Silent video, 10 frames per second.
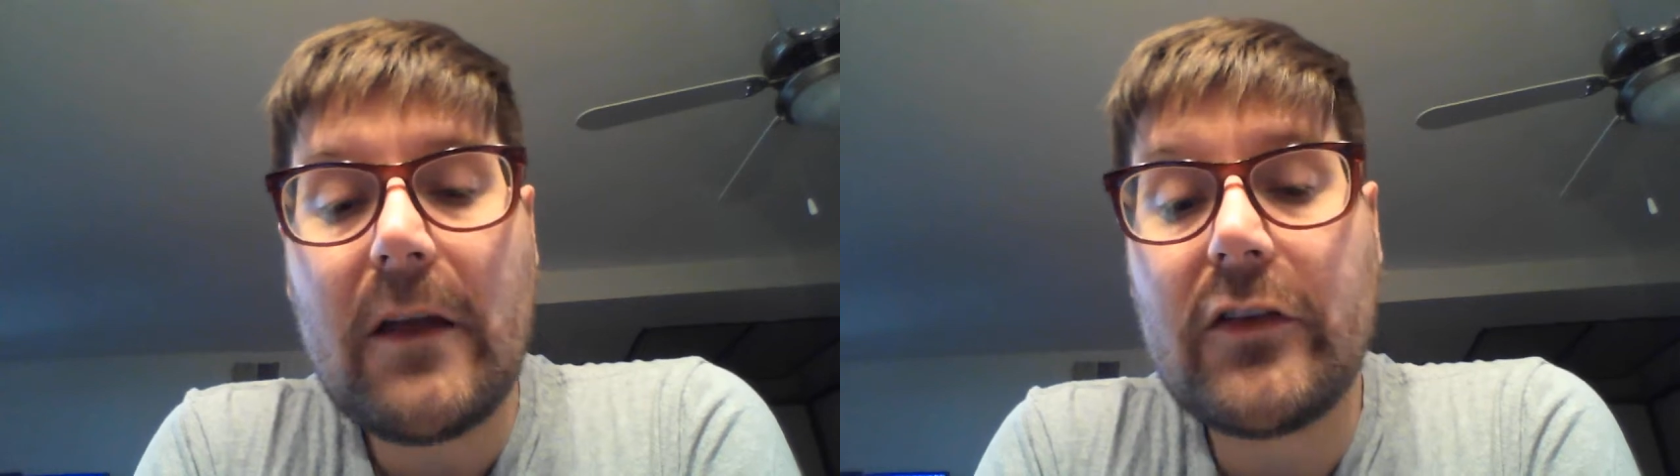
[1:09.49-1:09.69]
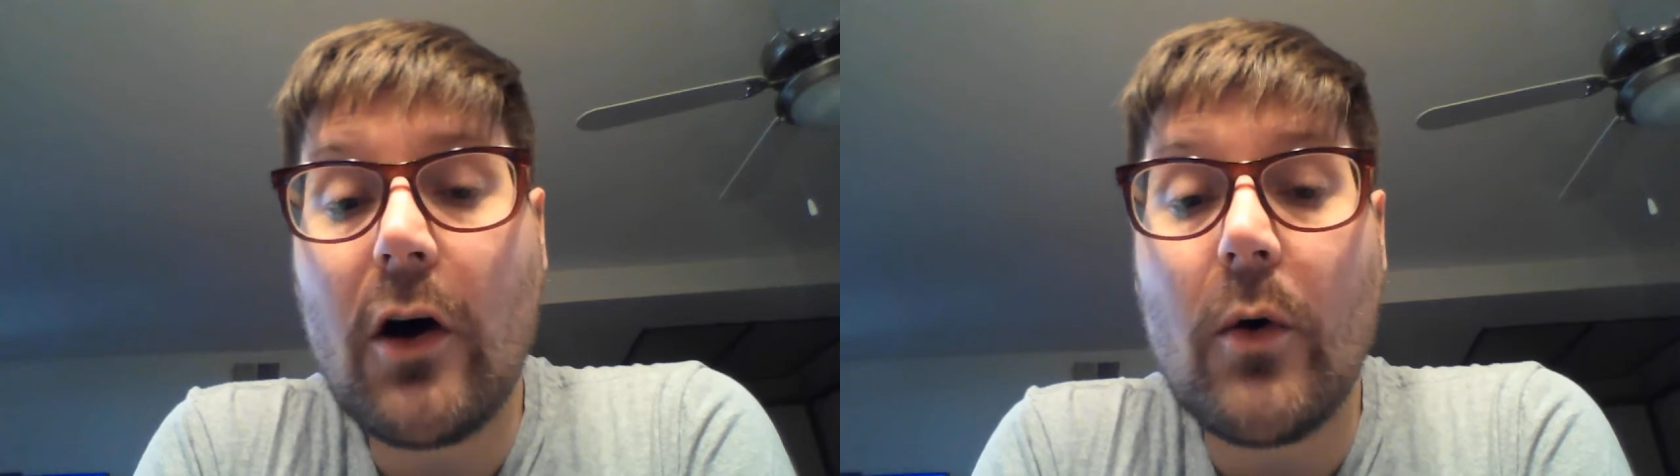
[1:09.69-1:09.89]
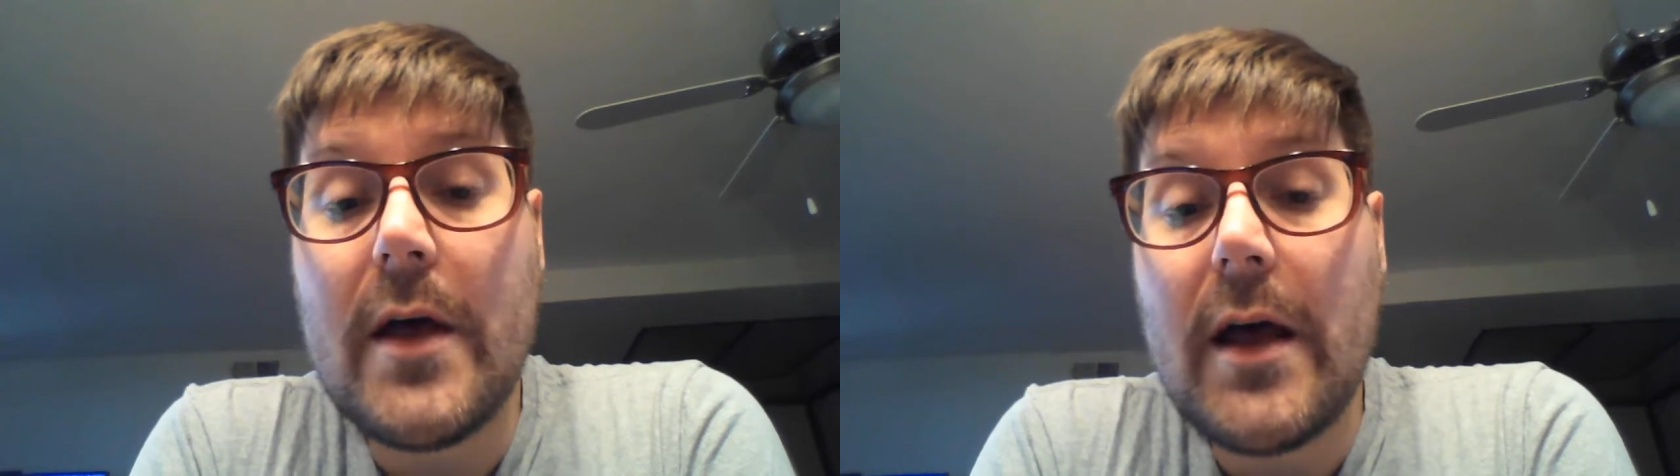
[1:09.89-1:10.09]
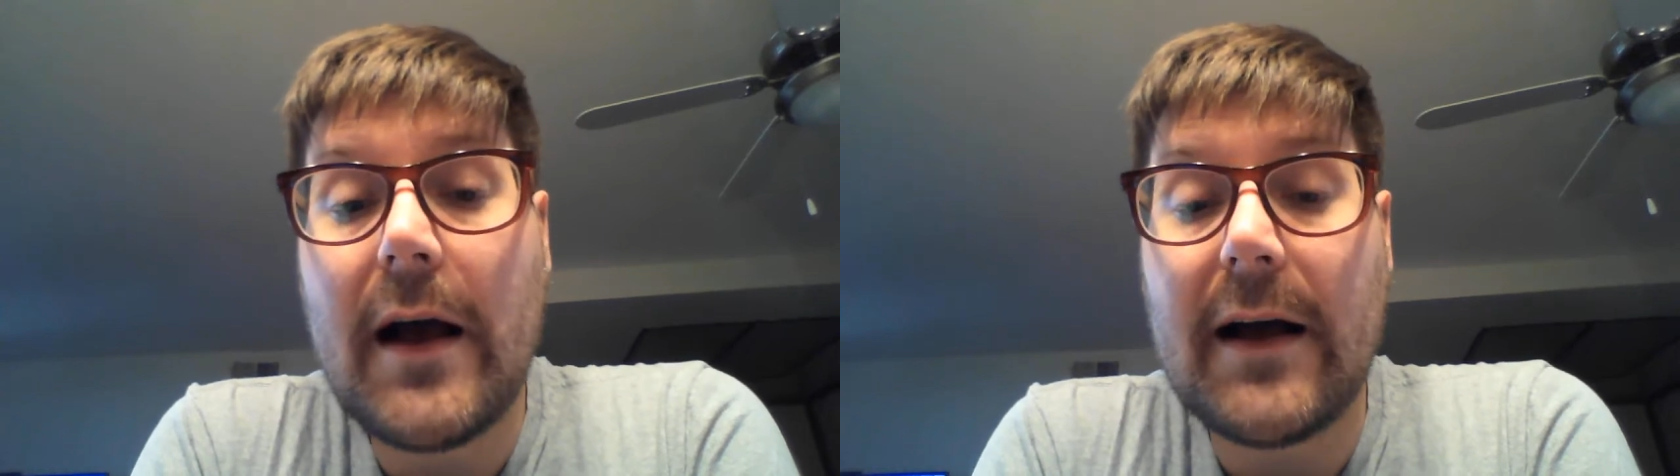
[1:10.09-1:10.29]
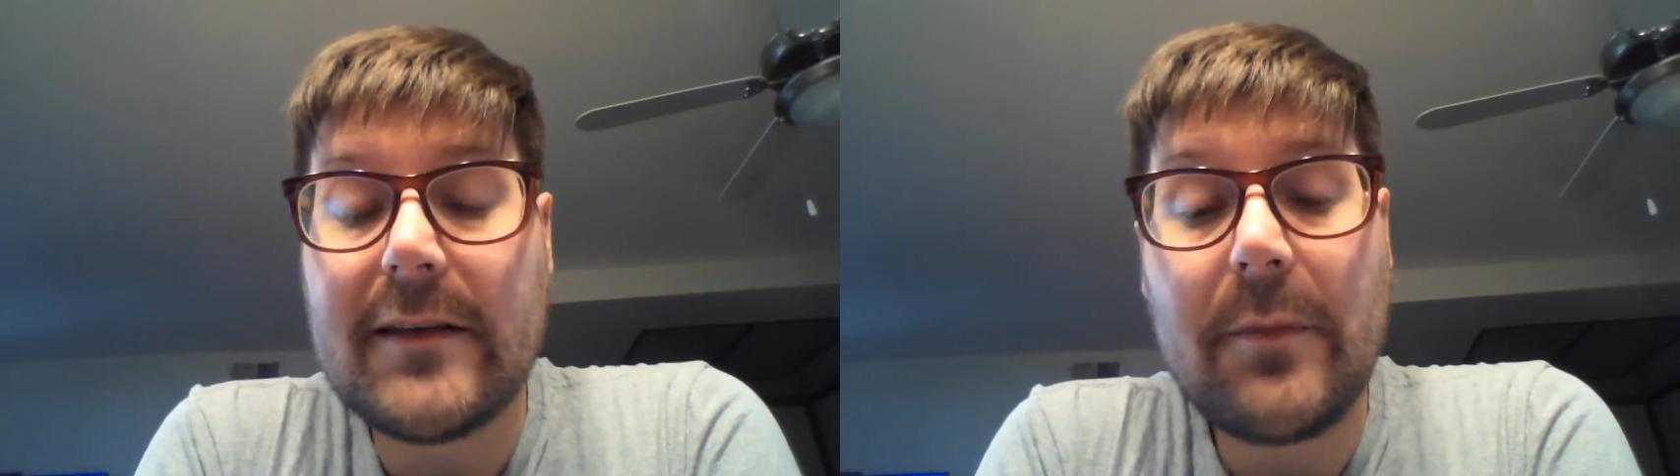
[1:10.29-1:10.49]
So
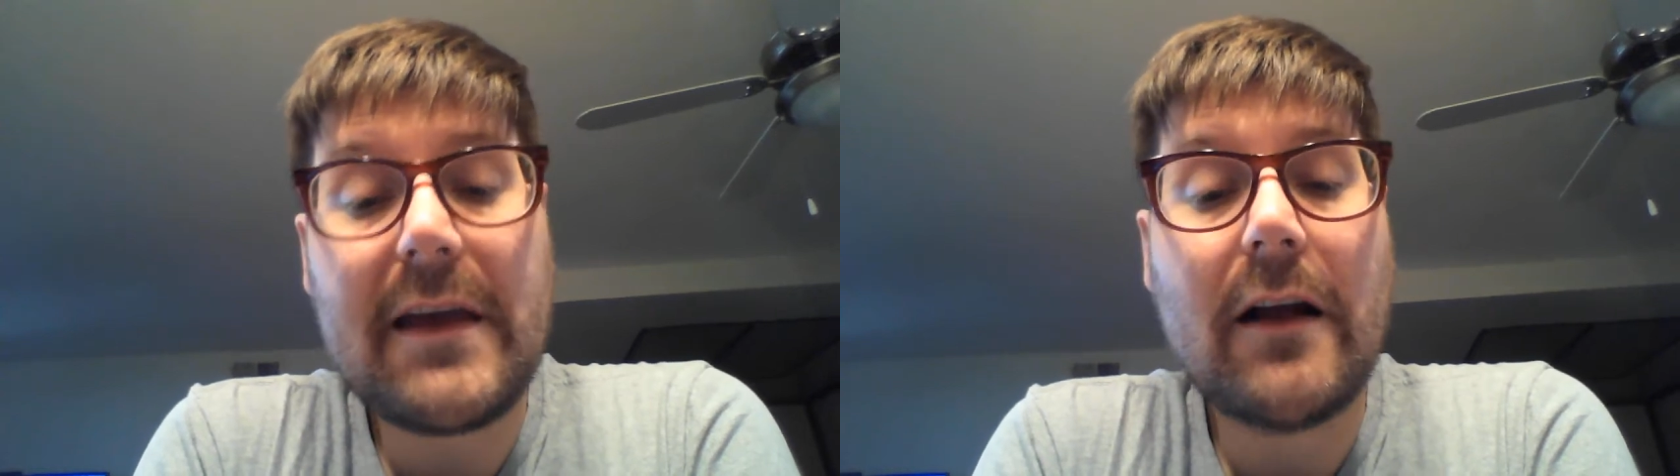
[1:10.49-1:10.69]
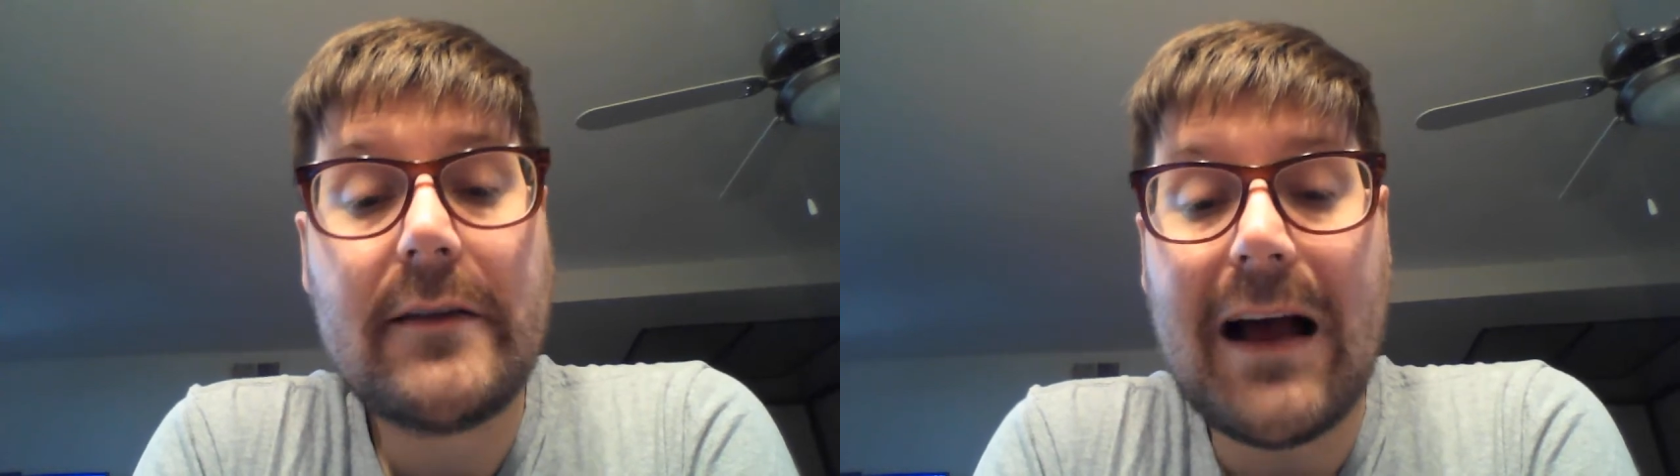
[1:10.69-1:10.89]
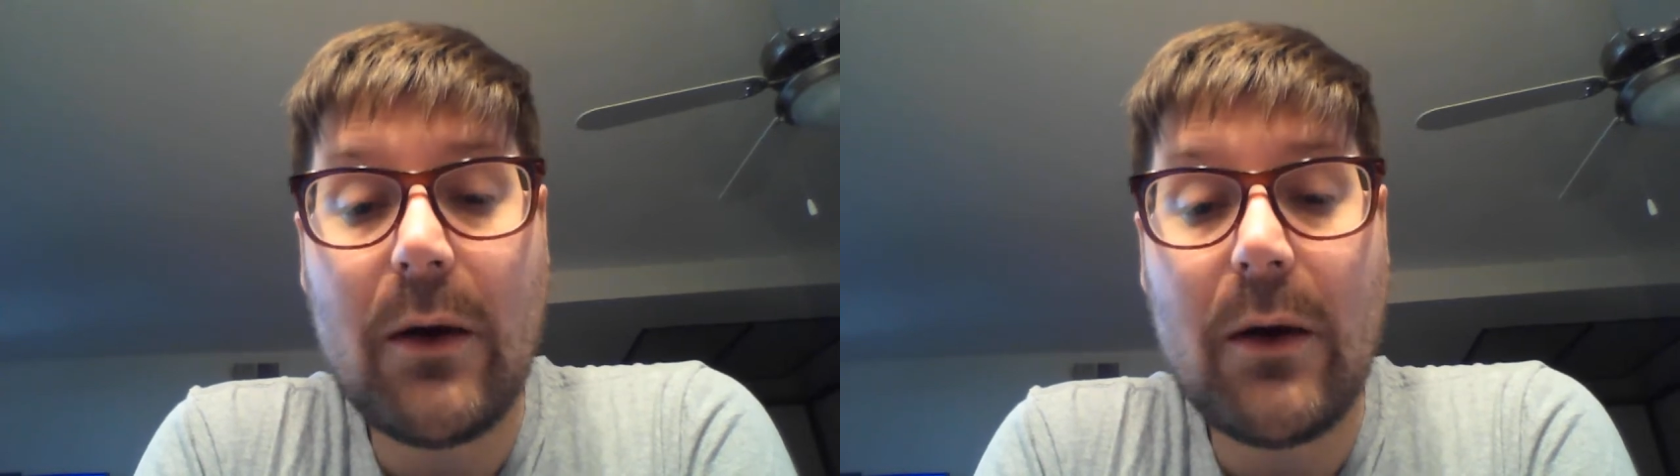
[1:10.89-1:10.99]
something else,